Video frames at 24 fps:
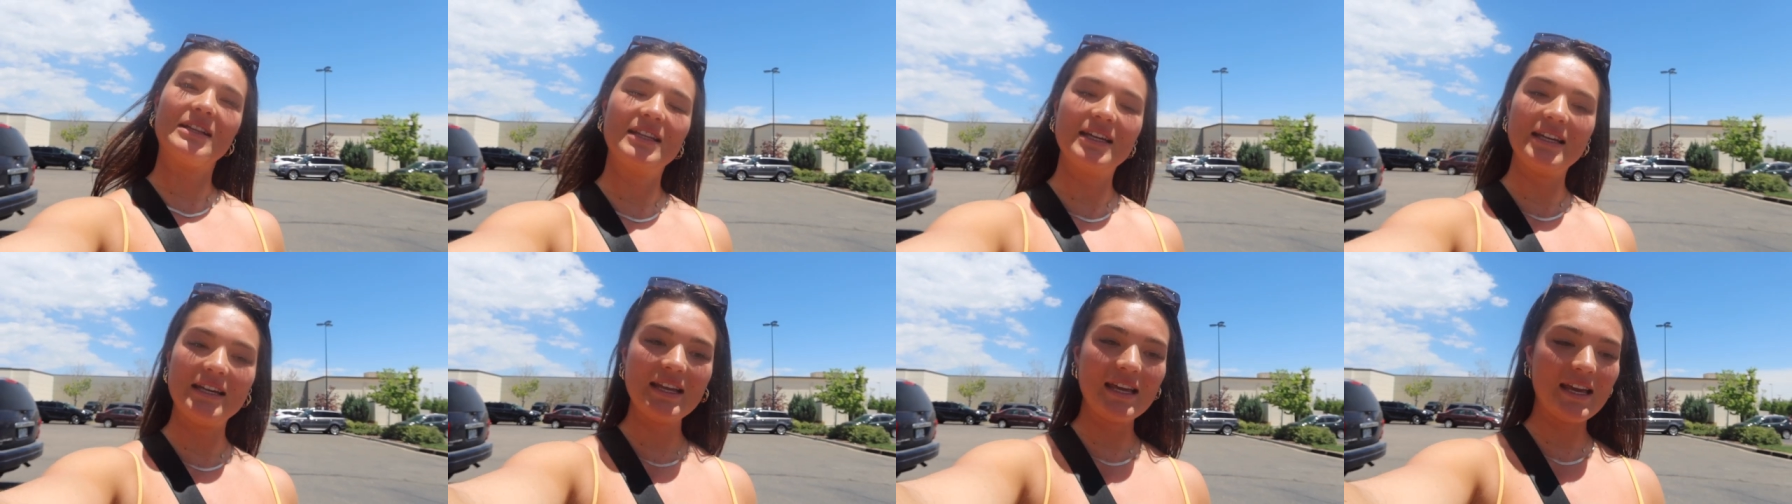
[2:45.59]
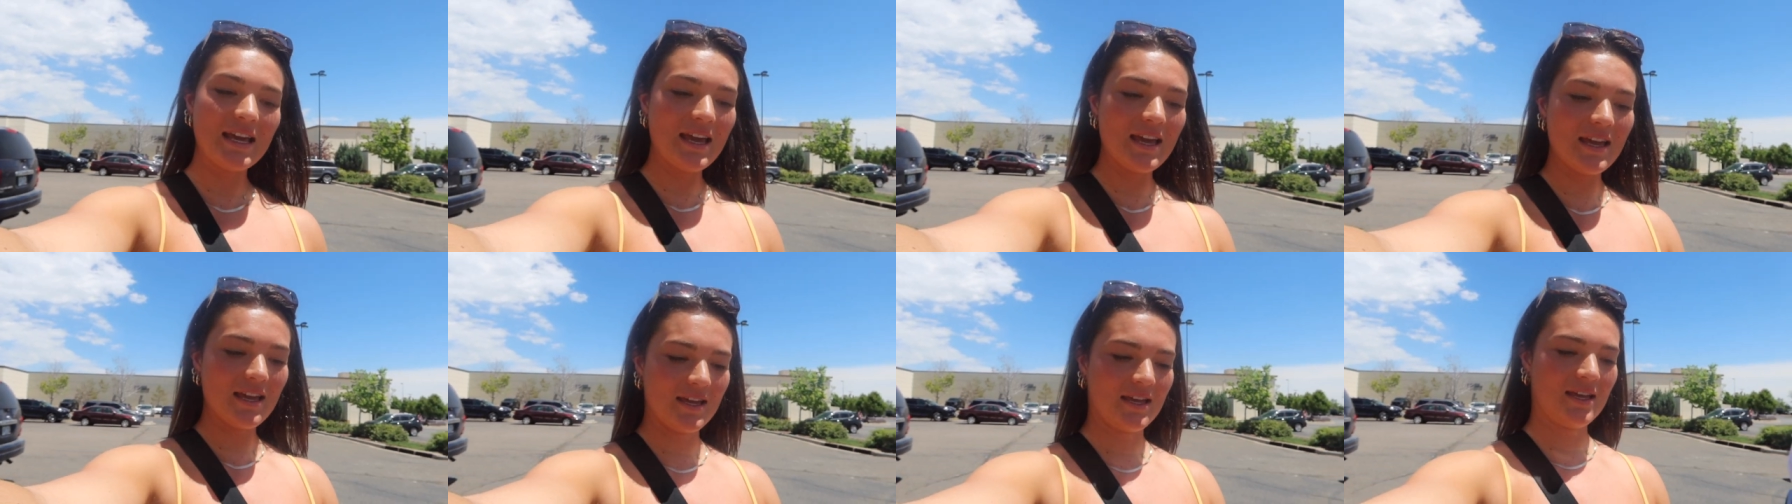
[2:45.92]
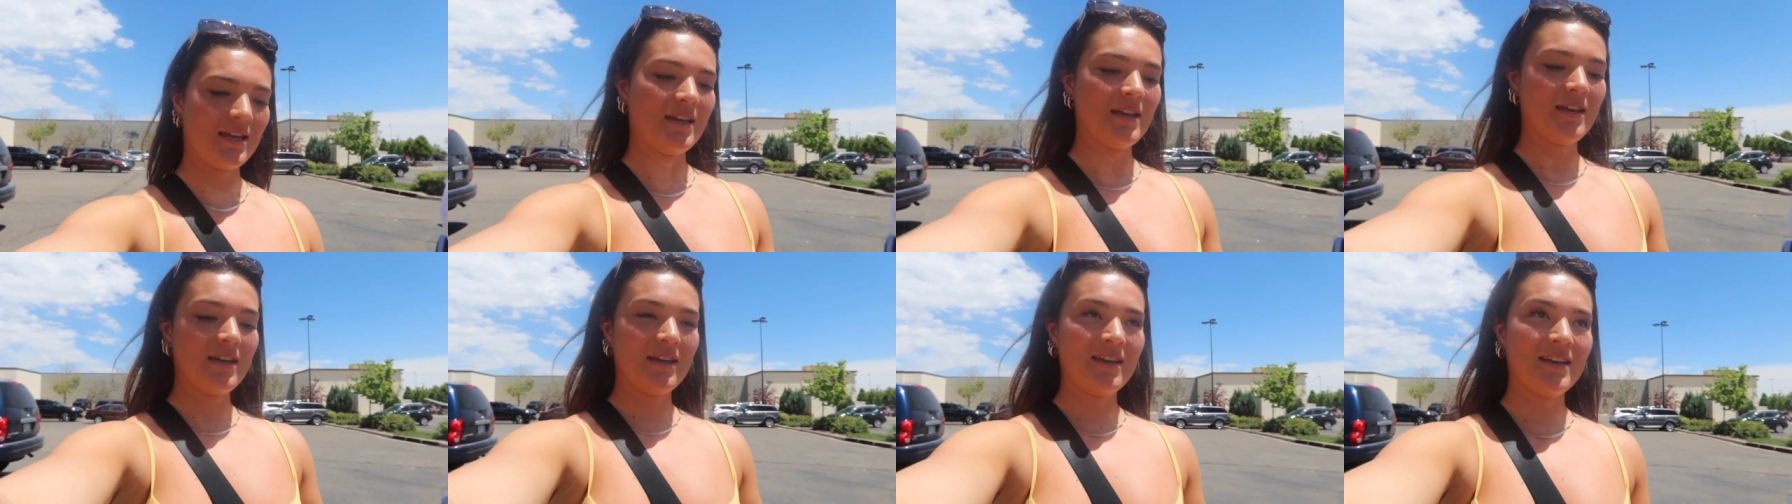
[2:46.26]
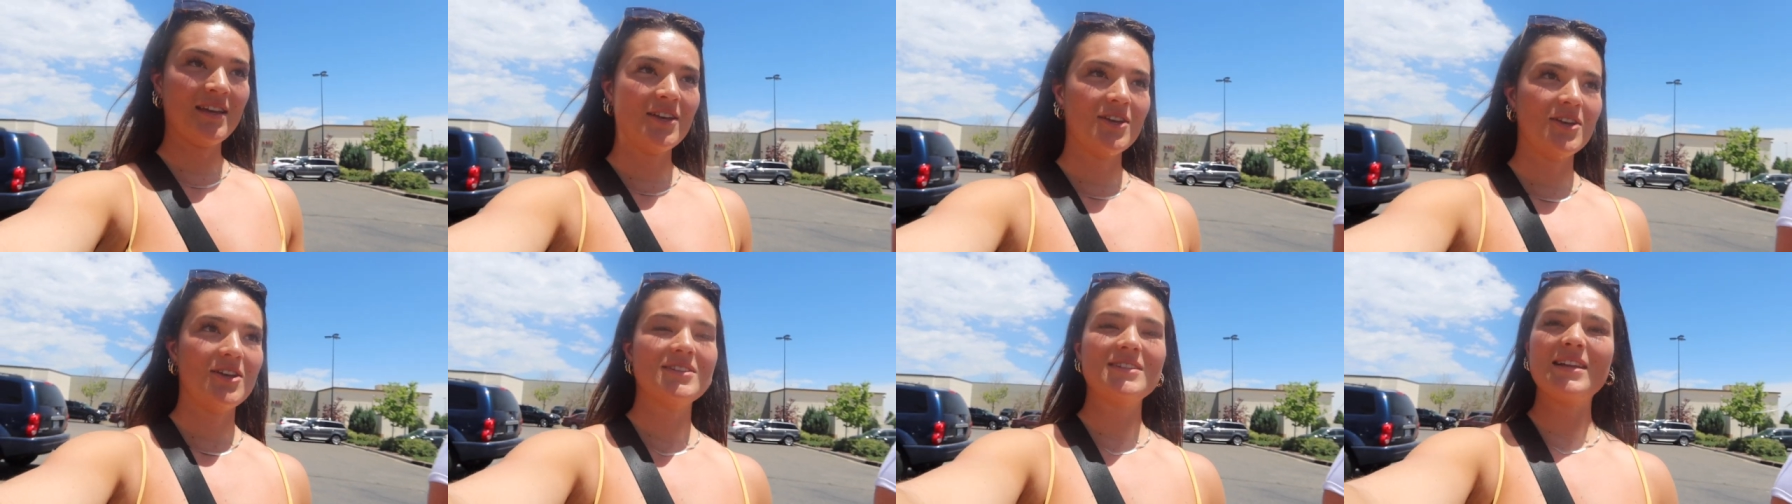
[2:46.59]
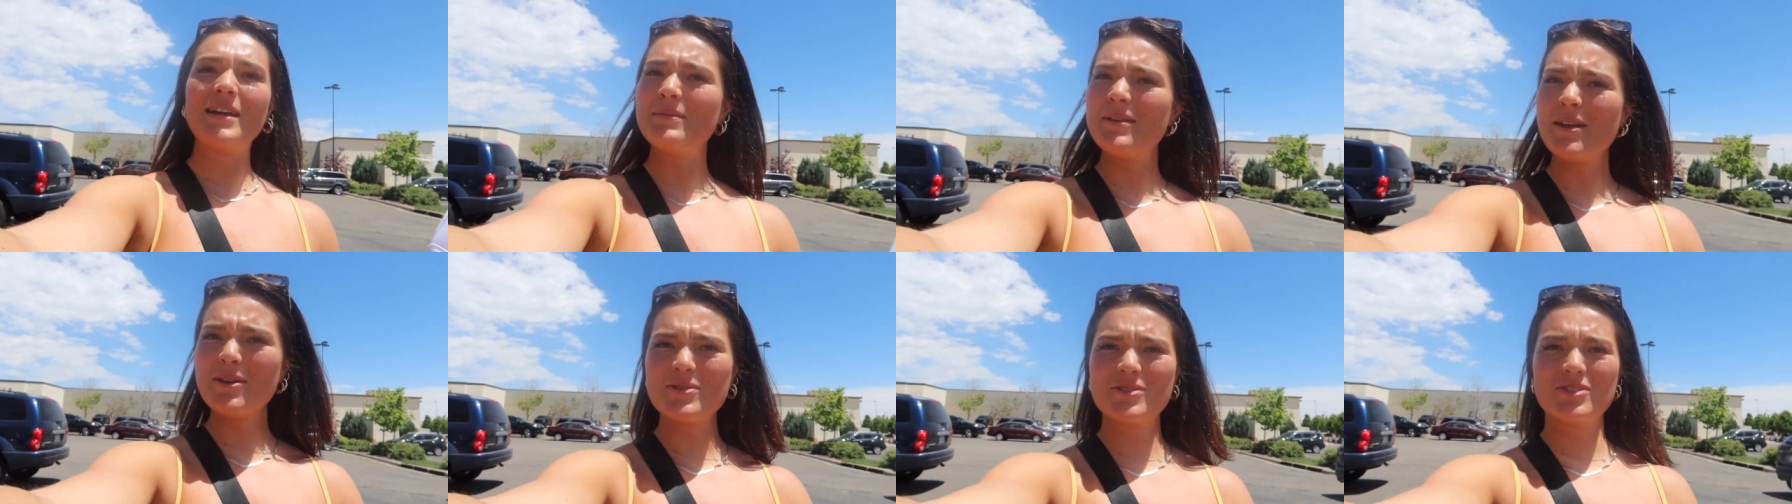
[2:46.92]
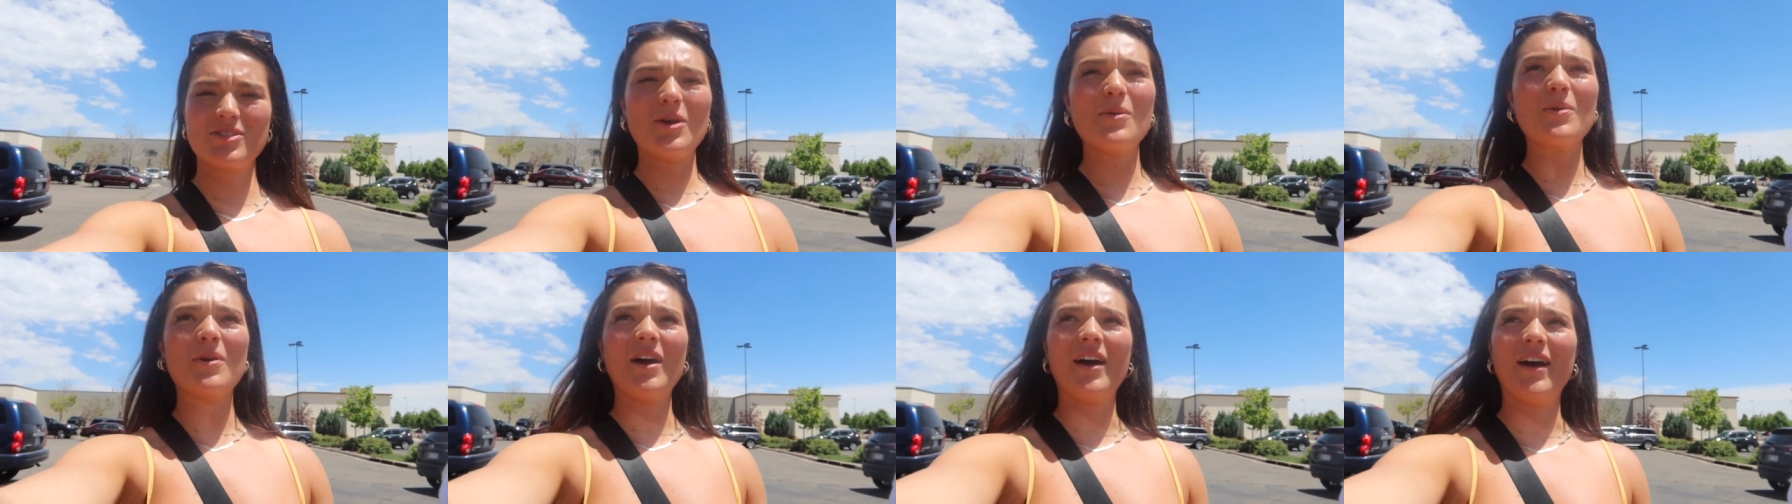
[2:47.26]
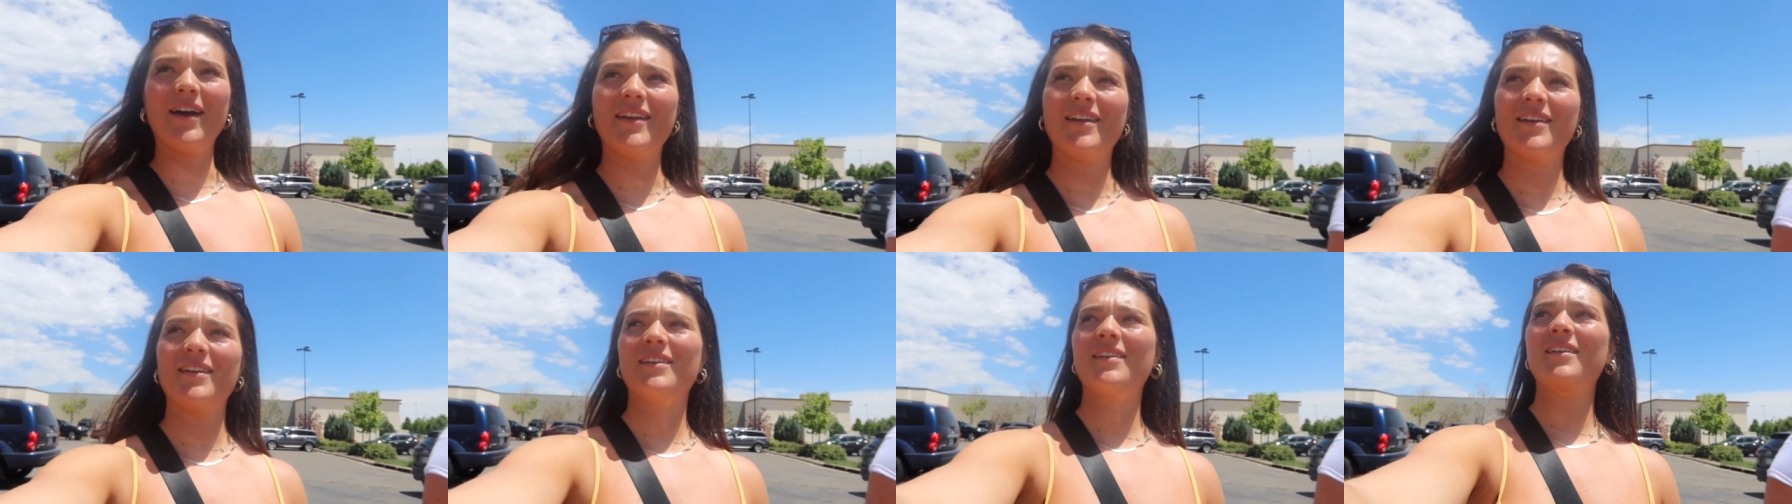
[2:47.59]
cleaning it. The time was so good.